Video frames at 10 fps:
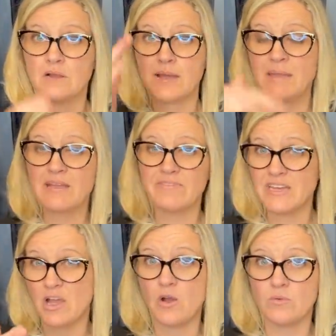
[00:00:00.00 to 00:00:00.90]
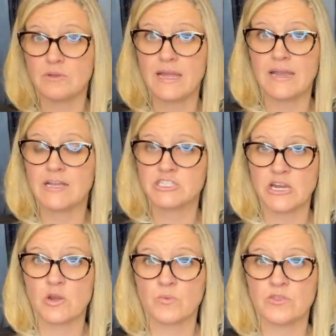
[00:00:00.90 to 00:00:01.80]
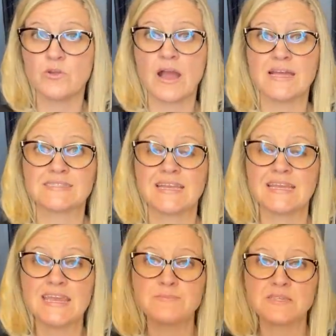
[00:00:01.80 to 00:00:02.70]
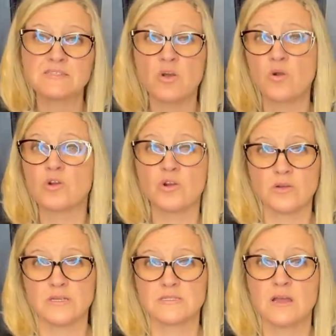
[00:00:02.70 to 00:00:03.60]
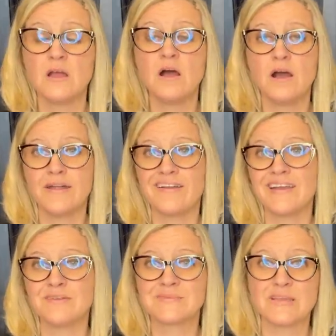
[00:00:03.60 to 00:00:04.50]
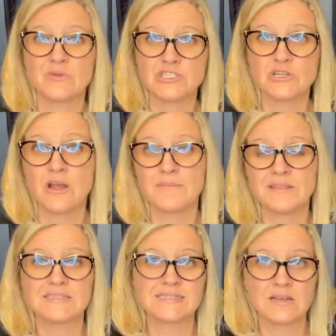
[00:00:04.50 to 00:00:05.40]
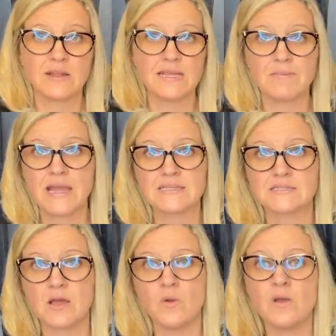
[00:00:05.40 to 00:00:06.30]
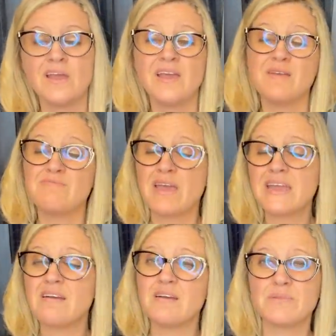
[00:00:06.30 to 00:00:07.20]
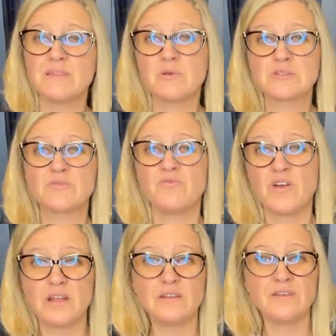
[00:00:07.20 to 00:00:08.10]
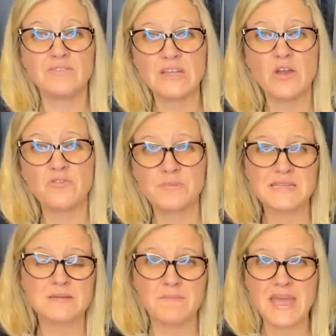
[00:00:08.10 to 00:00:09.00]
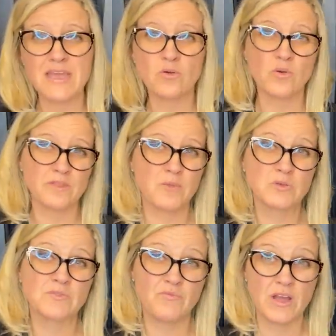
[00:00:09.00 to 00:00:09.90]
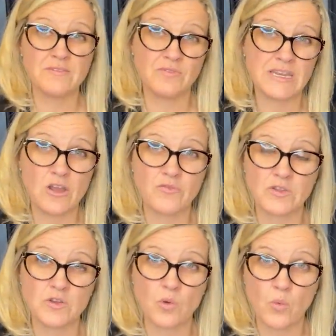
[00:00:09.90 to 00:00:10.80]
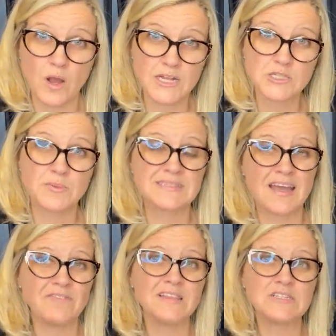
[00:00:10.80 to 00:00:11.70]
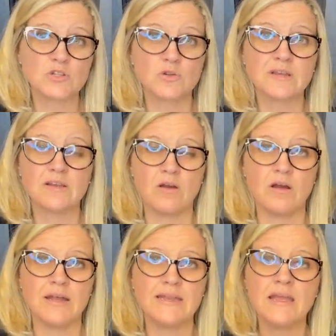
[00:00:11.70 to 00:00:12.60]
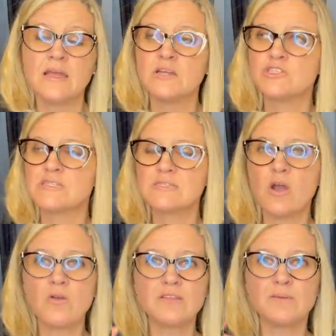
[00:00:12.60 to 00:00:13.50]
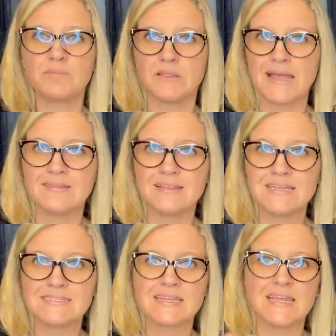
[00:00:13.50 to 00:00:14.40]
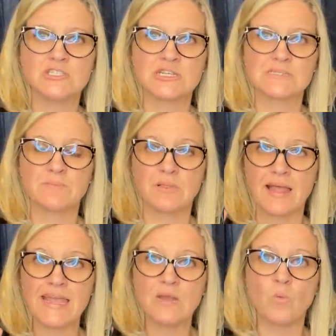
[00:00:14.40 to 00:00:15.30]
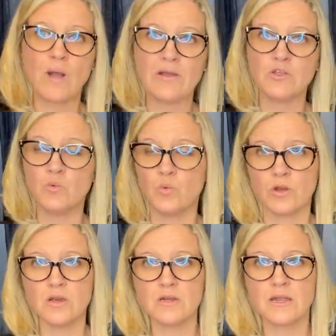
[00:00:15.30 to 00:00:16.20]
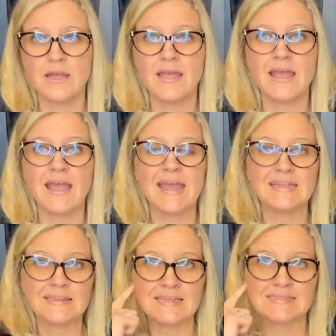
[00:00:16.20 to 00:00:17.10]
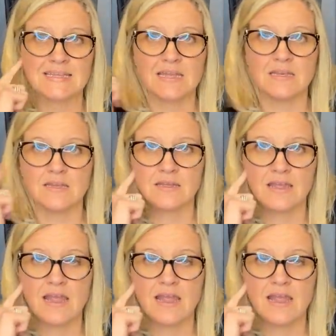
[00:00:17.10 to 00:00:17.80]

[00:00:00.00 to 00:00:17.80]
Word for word: I make a video, and I share it with you guys, and it keeps us all current on items that we should not be listing on eBay. So may not be the most fun video for me to make or the most fun video for you to watch, but definitely turn it on. Just go to the playlist and just play it while you work and listen.